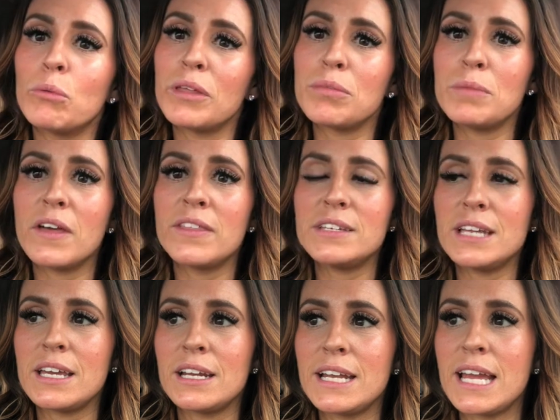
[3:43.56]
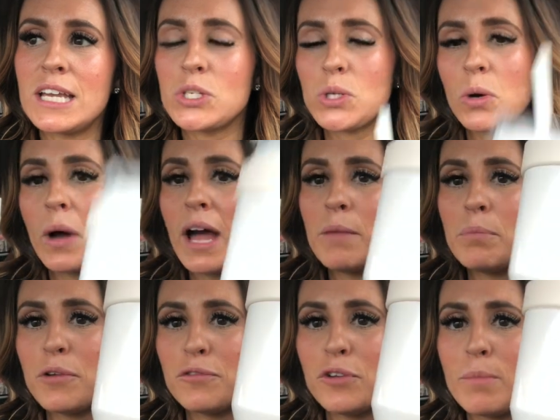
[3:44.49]
with me on the day to day. So I
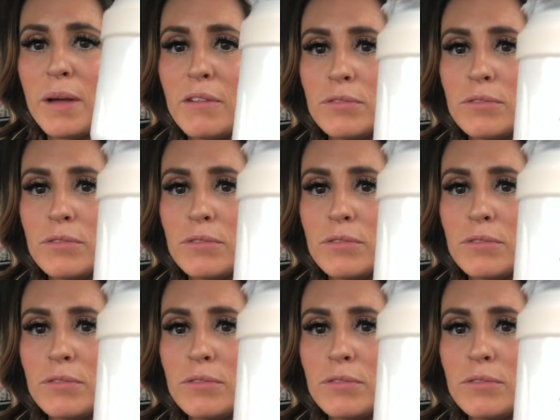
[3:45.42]
prefer my